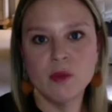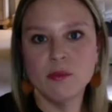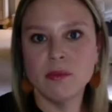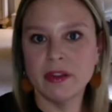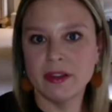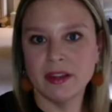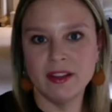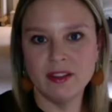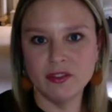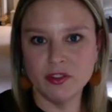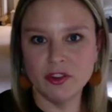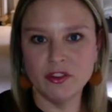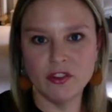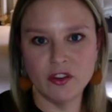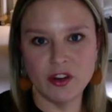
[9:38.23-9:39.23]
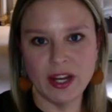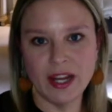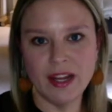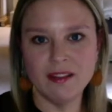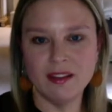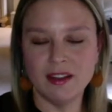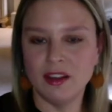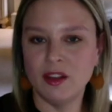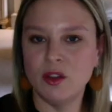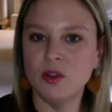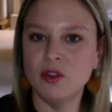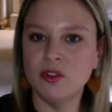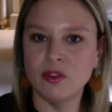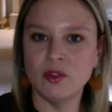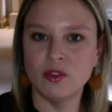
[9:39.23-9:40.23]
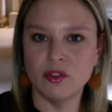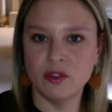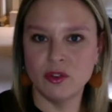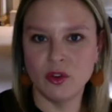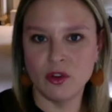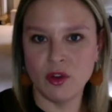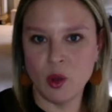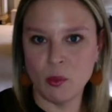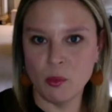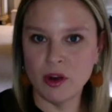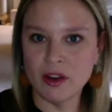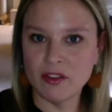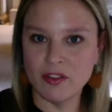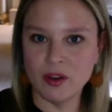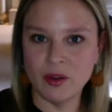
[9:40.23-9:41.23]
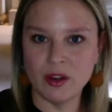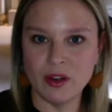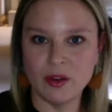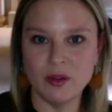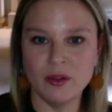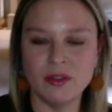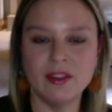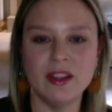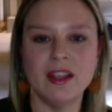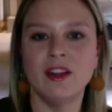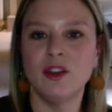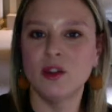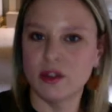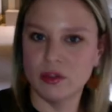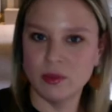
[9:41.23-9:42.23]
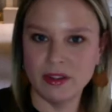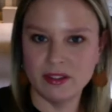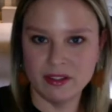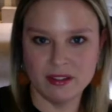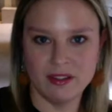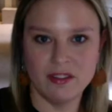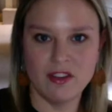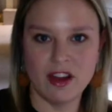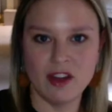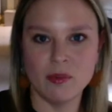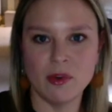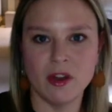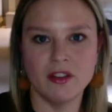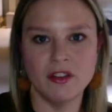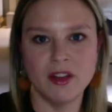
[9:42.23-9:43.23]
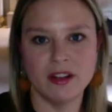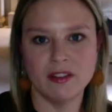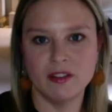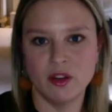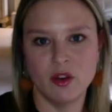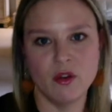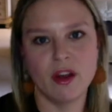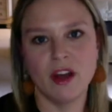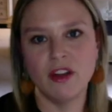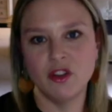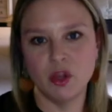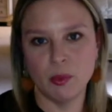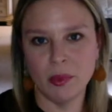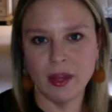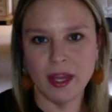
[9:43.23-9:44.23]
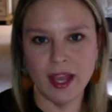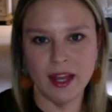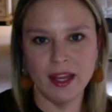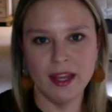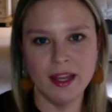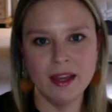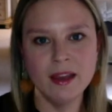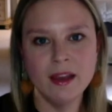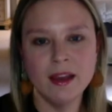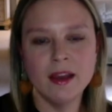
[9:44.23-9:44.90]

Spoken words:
please feel free to use your homework photos in your 365 project so you're not duplicating.